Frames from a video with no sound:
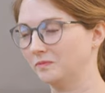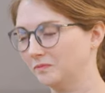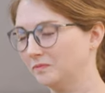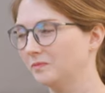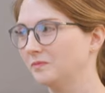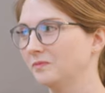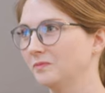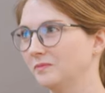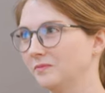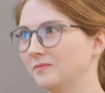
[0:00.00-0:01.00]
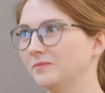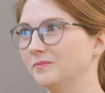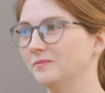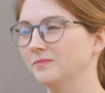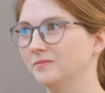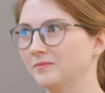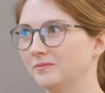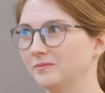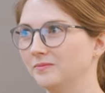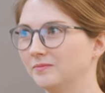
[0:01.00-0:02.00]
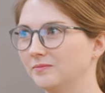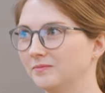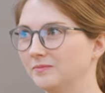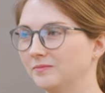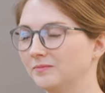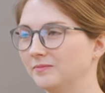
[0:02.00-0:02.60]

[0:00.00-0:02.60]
(not speaking)